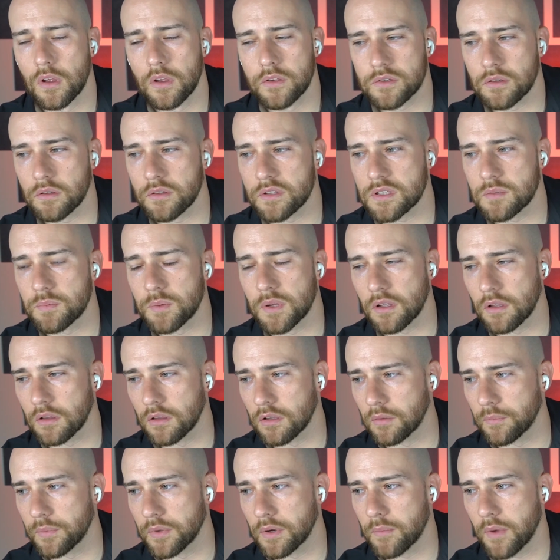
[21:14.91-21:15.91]
So let's speak a
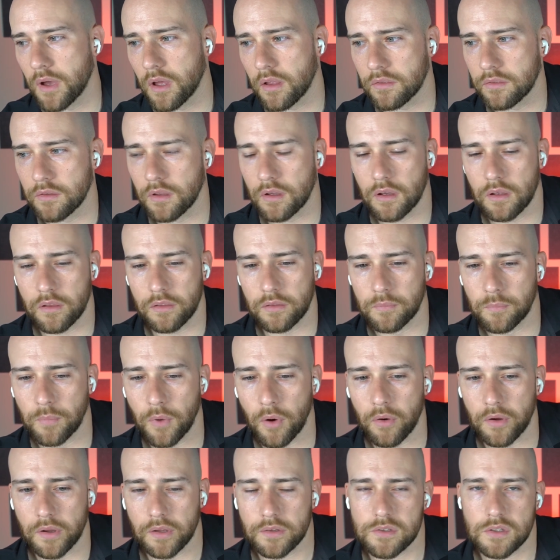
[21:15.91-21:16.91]
little bit about the
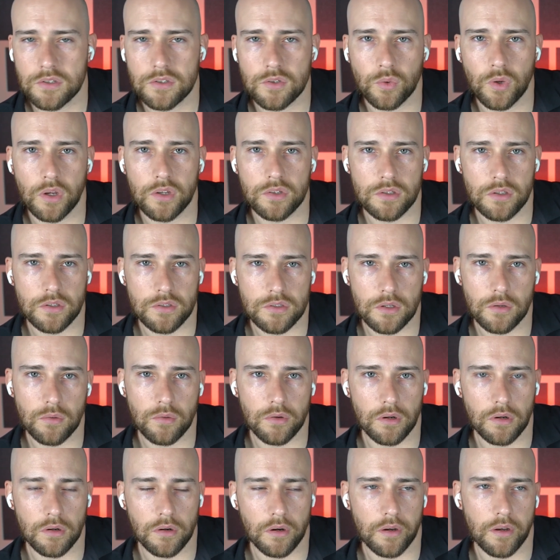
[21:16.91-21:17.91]
Boeing situation that's
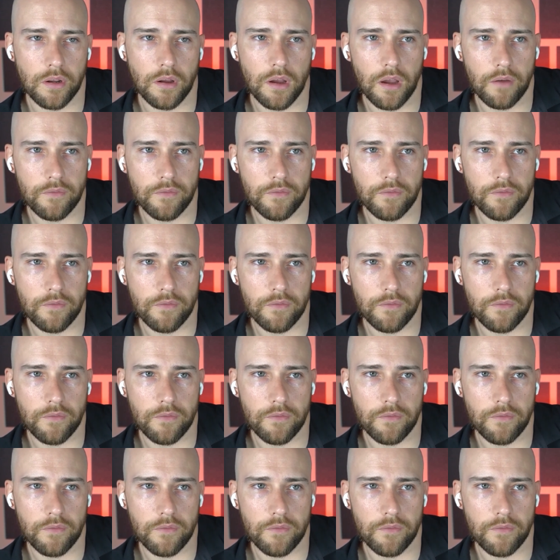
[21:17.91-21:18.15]
going on right now.